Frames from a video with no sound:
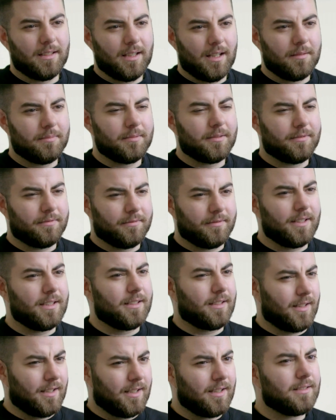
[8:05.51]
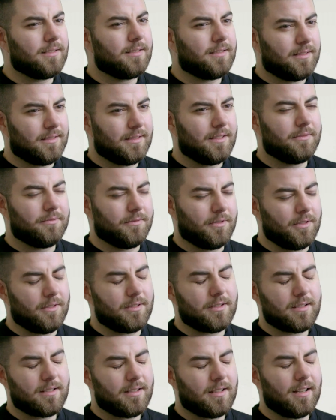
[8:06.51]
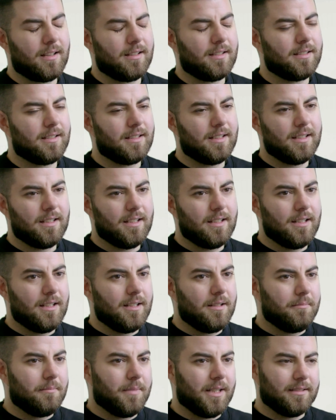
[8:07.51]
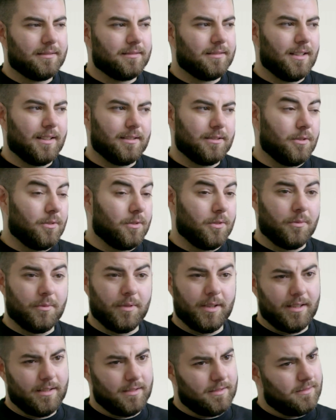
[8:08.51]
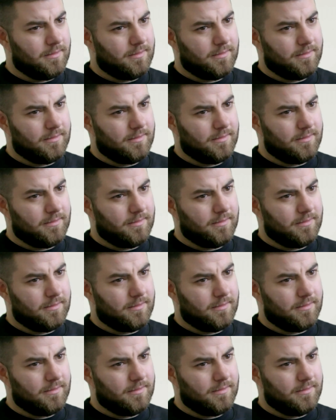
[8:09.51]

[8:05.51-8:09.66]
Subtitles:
I prefer that, of course, yeah. But I don't know where.